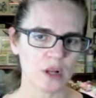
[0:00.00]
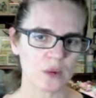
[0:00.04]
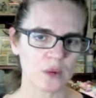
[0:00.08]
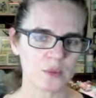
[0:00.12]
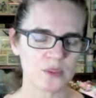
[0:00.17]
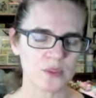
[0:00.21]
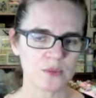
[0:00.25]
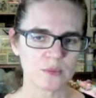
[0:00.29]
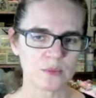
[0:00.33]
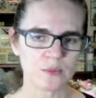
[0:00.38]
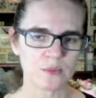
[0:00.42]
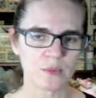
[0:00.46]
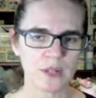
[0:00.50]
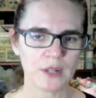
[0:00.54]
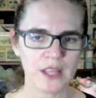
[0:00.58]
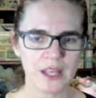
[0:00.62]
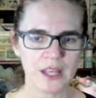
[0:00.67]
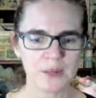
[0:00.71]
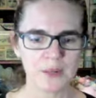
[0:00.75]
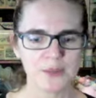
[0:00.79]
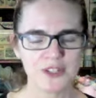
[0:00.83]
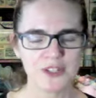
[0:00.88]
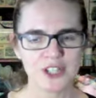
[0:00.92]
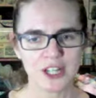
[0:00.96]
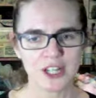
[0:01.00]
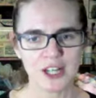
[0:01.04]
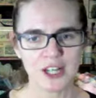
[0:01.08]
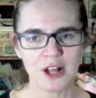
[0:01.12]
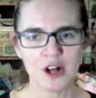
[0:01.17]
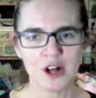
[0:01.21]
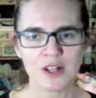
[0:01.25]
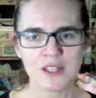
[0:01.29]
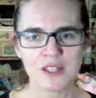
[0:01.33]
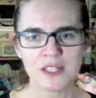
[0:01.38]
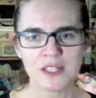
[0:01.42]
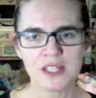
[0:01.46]
was playing with Janelle
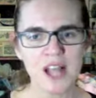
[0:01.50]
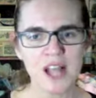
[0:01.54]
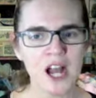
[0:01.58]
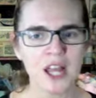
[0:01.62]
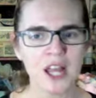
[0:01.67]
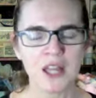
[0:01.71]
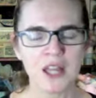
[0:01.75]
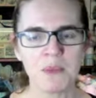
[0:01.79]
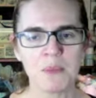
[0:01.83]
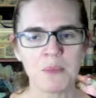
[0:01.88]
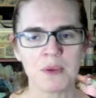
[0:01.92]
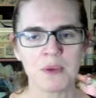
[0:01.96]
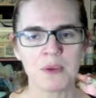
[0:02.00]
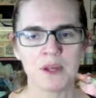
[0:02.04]
on Skype,